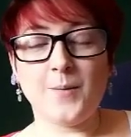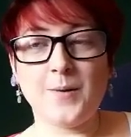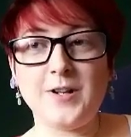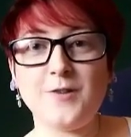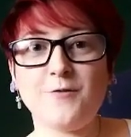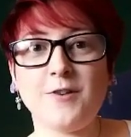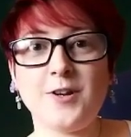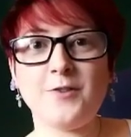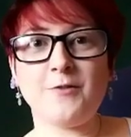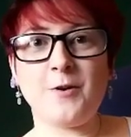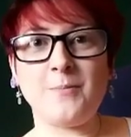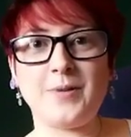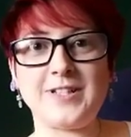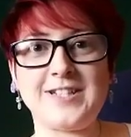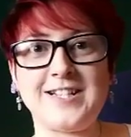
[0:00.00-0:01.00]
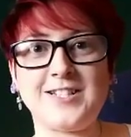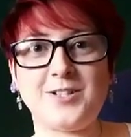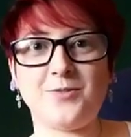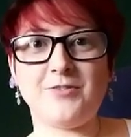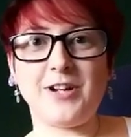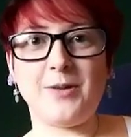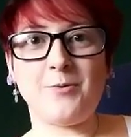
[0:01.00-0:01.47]
when you run your own
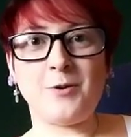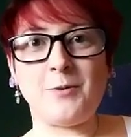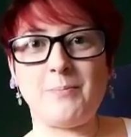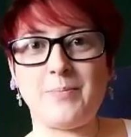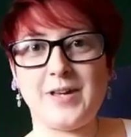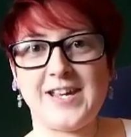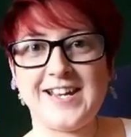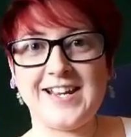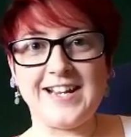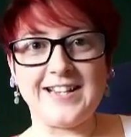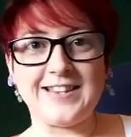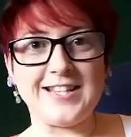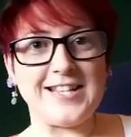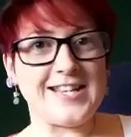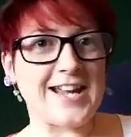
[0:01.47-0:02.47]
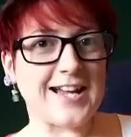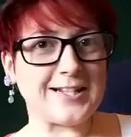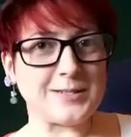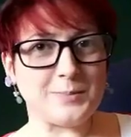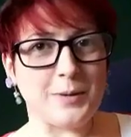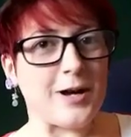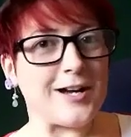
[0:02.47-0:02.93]
business, you really want to be the
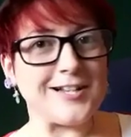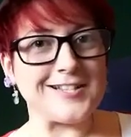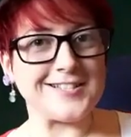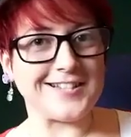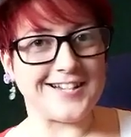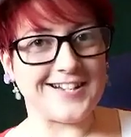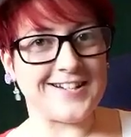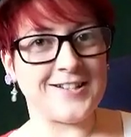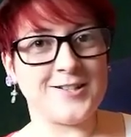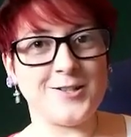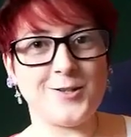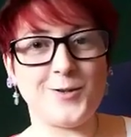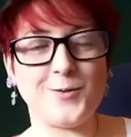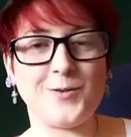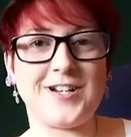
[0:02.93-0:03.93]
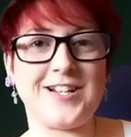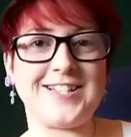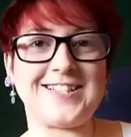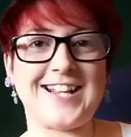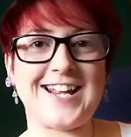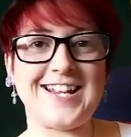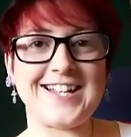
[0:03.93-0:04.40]
yes person. You want to
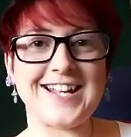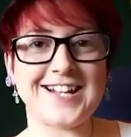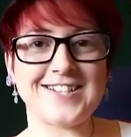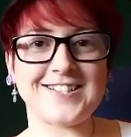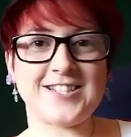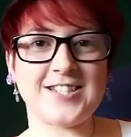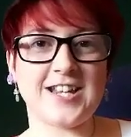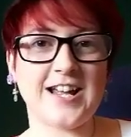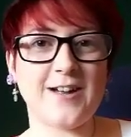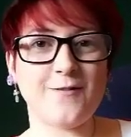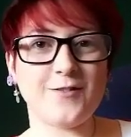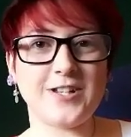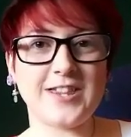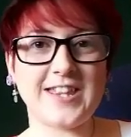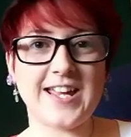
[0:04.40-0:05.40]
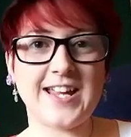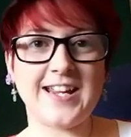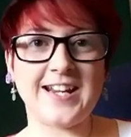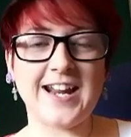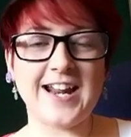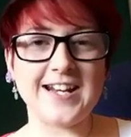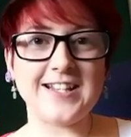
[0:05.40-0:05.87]
say yes to
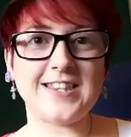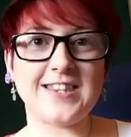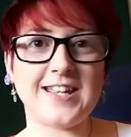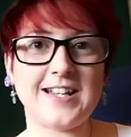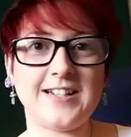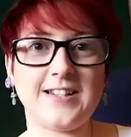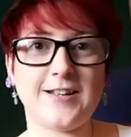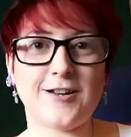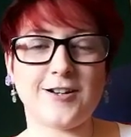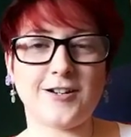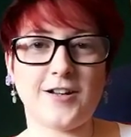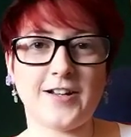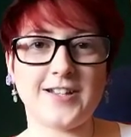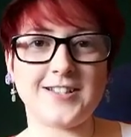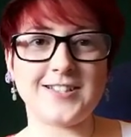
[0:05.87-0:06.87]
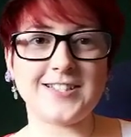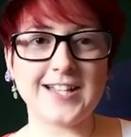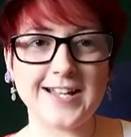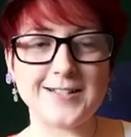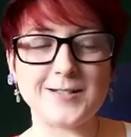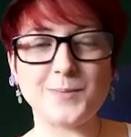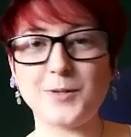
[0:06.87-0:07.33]
everything and anything that a client
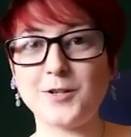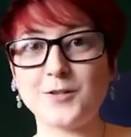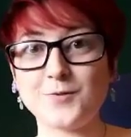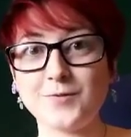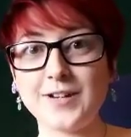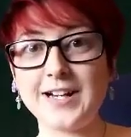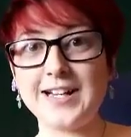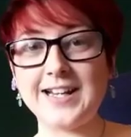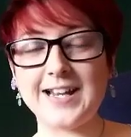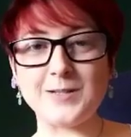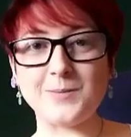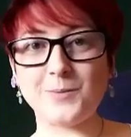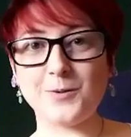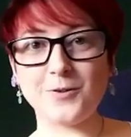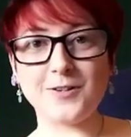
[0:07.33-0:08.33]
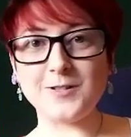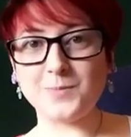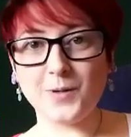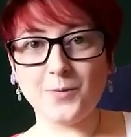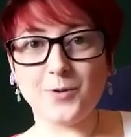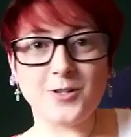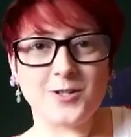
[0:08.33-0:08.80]
says because, really, let's be
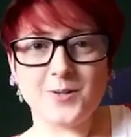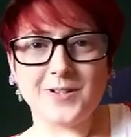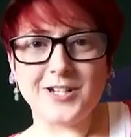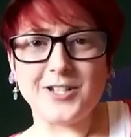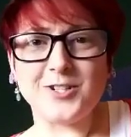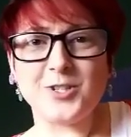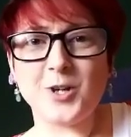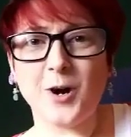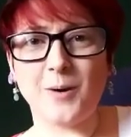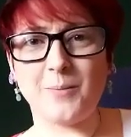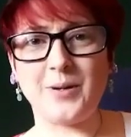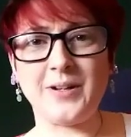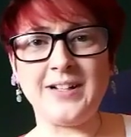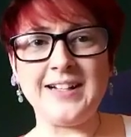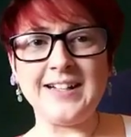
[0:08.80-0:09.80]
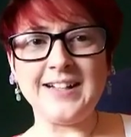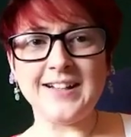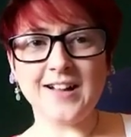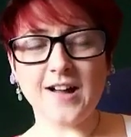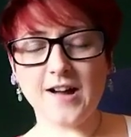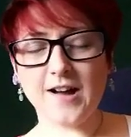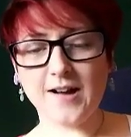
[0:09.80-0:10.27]
honest, we want to do a good job.
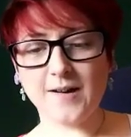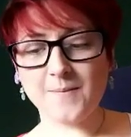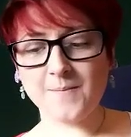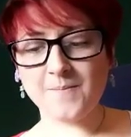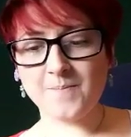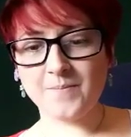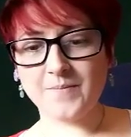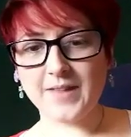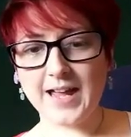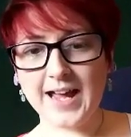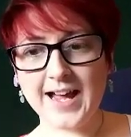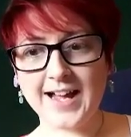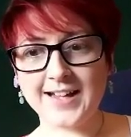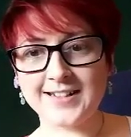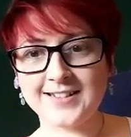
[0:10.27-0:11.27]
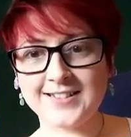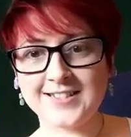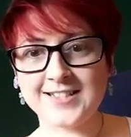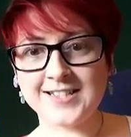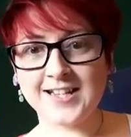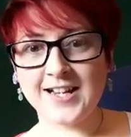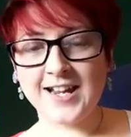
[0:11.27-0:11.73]
Um,
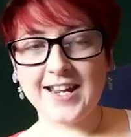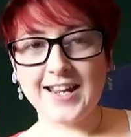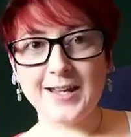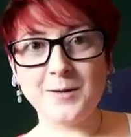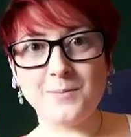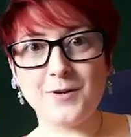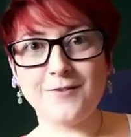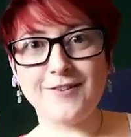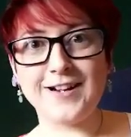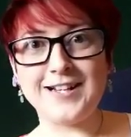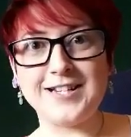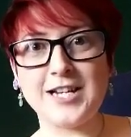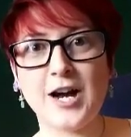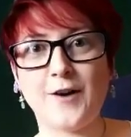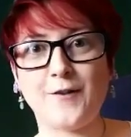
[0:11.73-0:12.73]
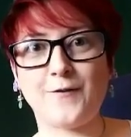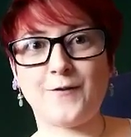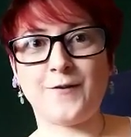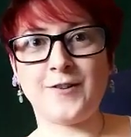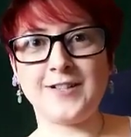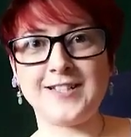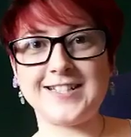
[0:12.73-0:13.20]
and it can be really
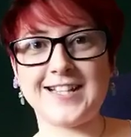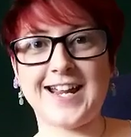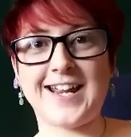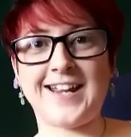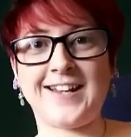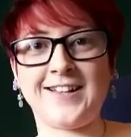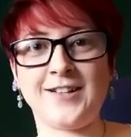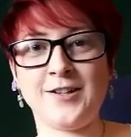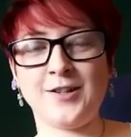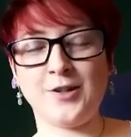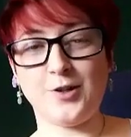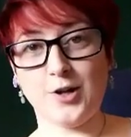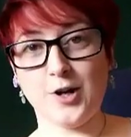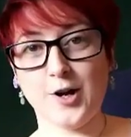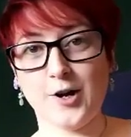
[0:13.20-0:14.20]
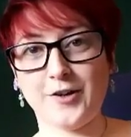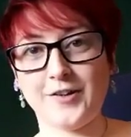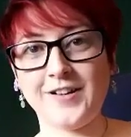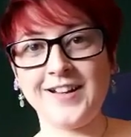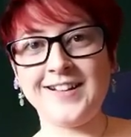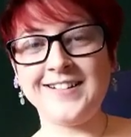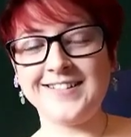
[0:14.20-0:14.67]
tough saying no.